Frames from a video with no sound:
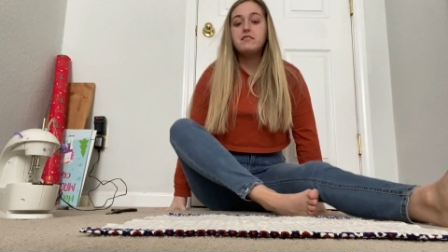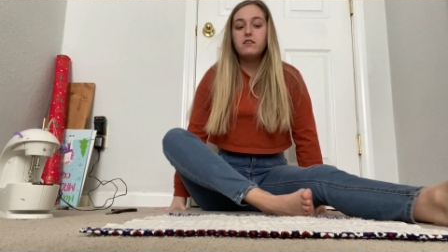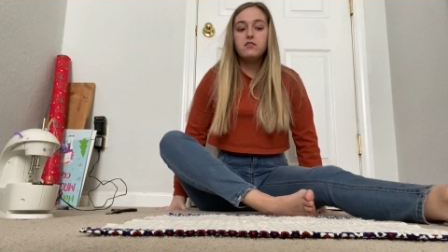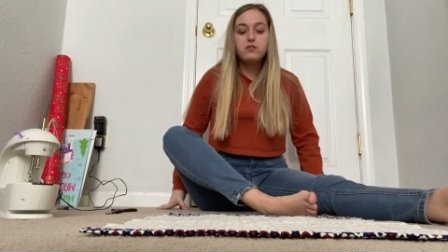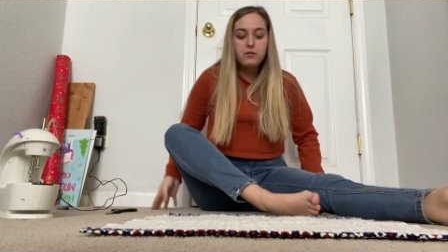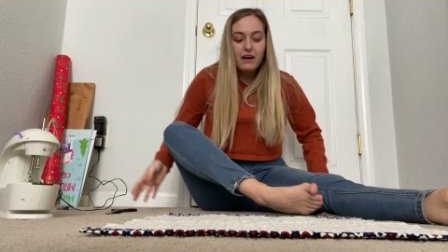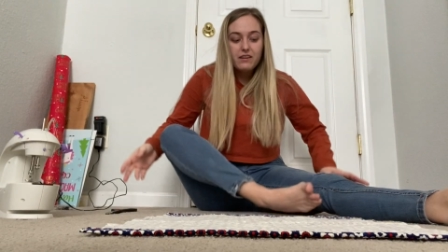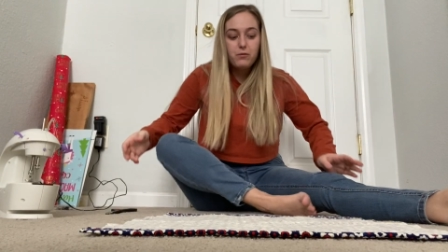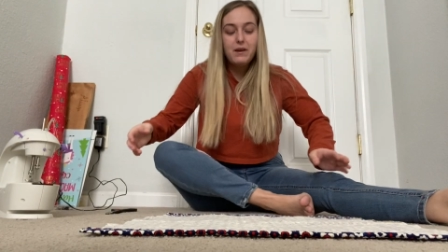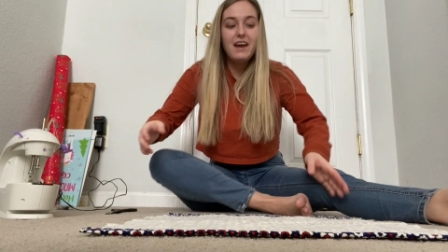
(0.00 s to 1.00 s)
So now
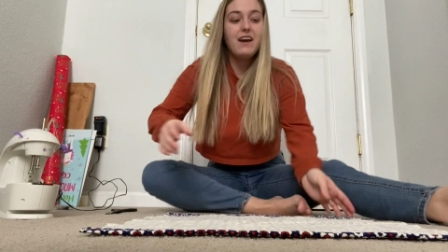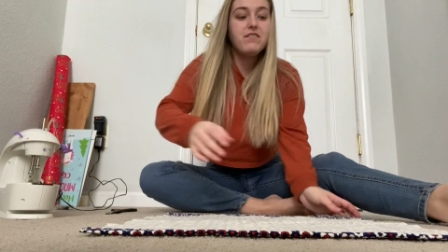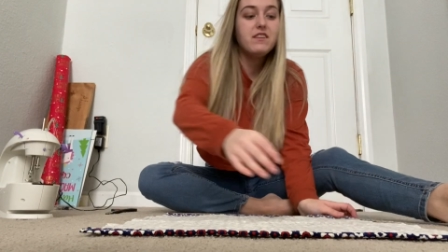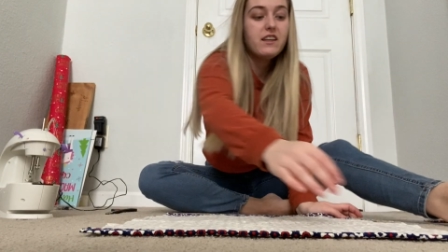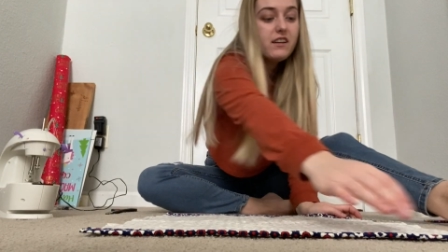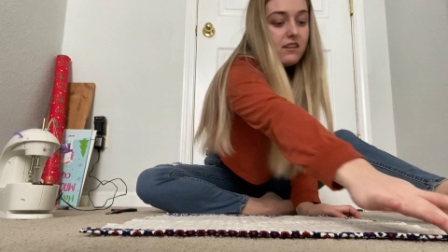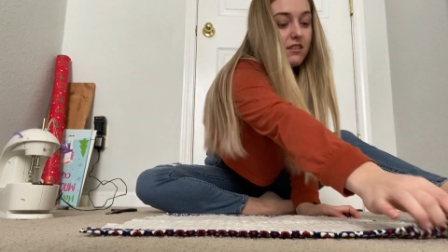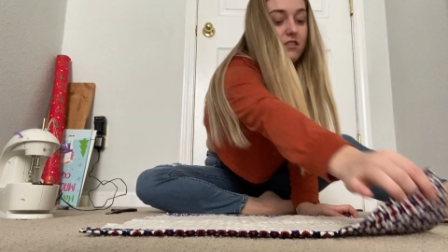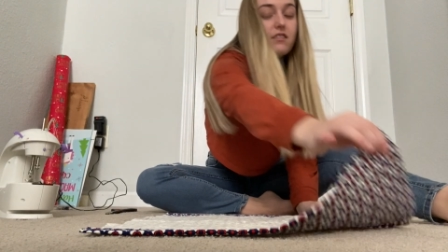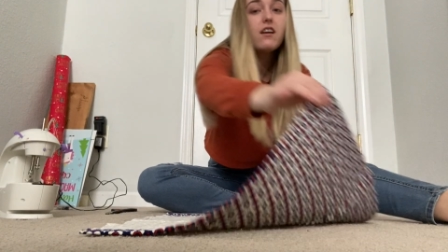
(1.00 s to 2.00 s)
that we have
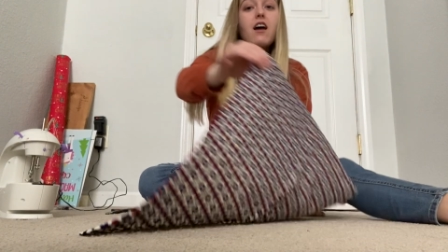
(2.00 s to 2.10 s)
this